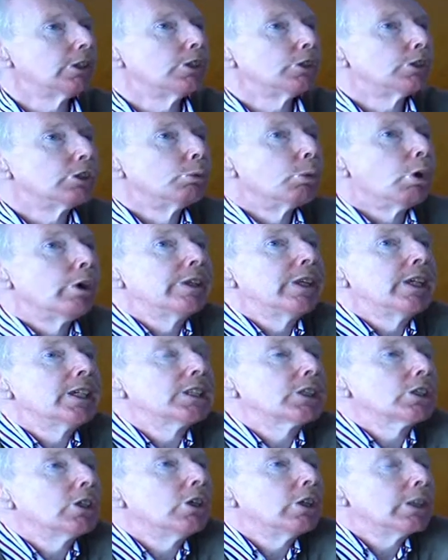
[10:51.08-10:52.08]
to what they
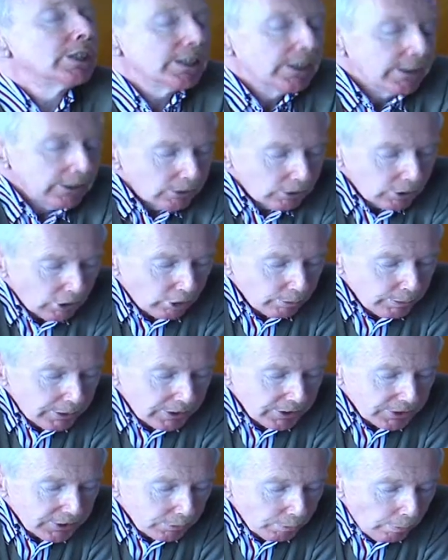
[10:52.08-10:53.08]
saw as
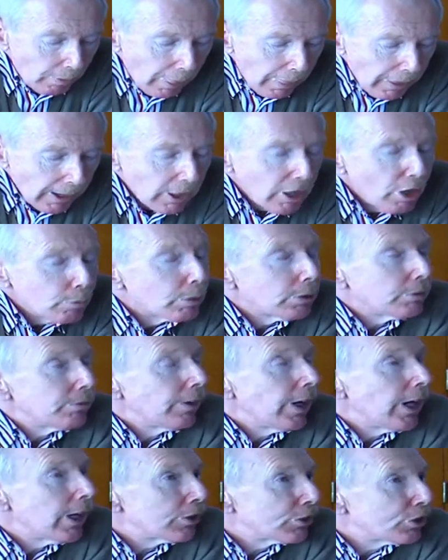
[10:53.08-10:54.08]
neo-communism
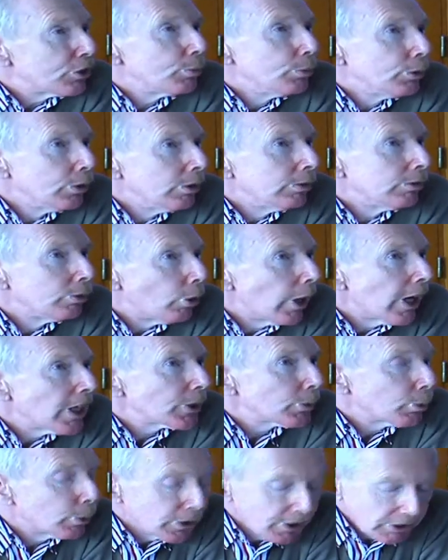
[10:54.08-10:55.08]
preferred to move
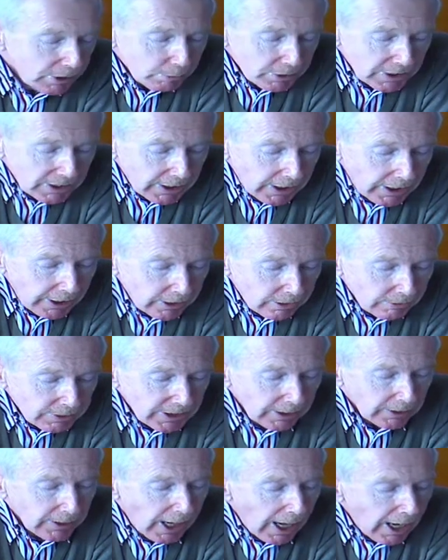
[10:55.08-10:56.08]
westwards themselves. A
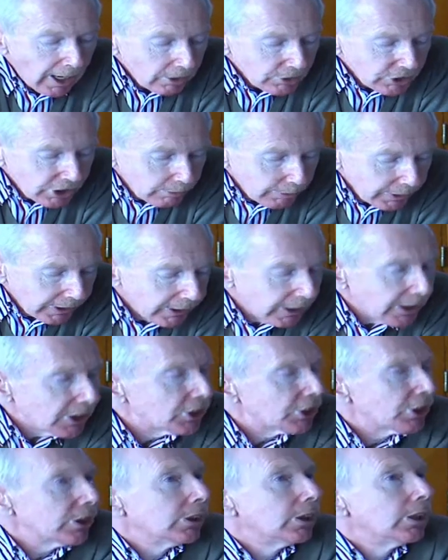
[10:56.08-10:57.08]
large
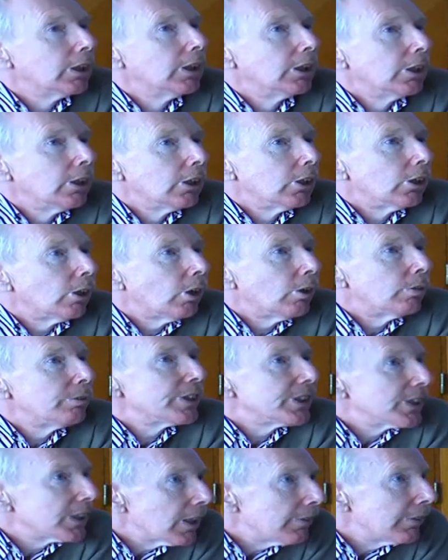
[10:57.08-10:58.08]
immigration of
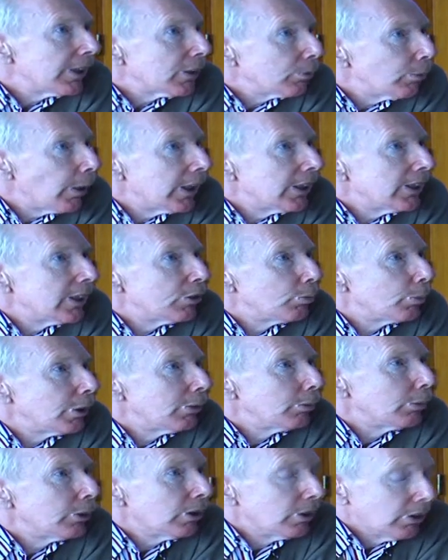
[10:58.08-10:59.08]
civic-minded
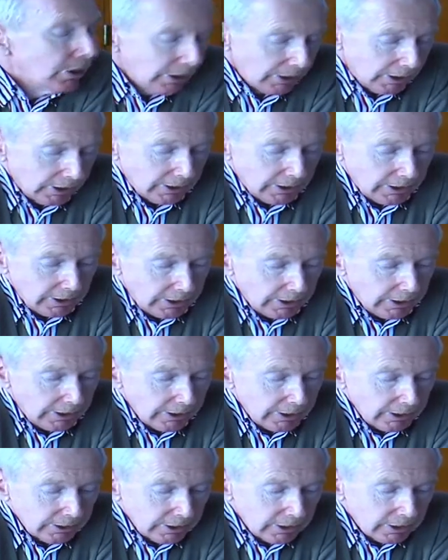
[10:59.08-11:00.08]
people
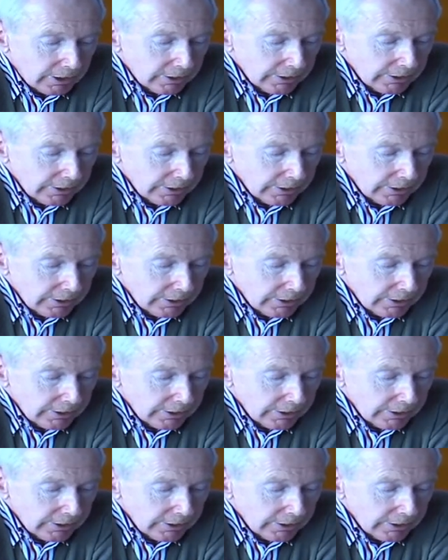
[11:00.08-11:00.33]
occurred